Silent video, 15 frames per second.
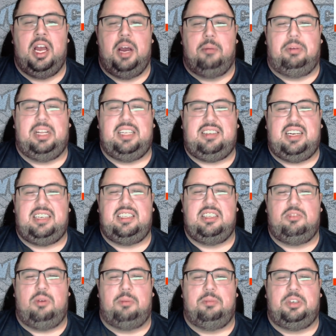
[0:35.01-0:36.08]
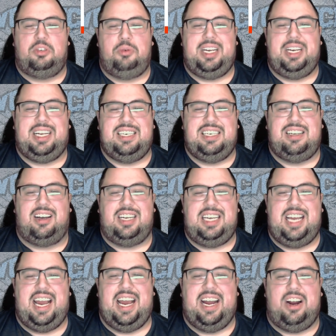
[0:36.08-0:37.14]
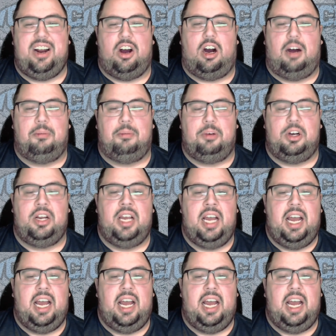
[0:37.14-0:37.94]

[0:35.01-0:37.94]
But let's get to this one between Kentucky and Auburn.